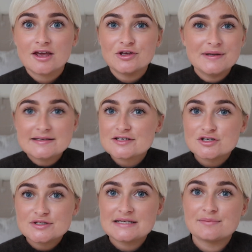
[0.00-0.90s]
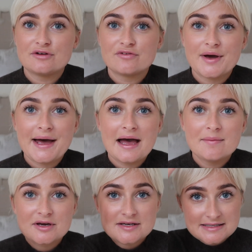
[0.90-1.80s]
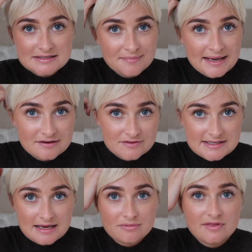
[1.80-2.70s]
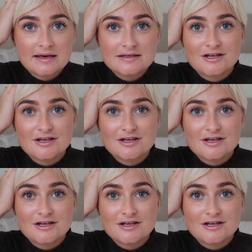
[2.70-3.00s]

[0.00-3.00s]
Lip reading: you need to do similar for your hair, because it's made of the same thing.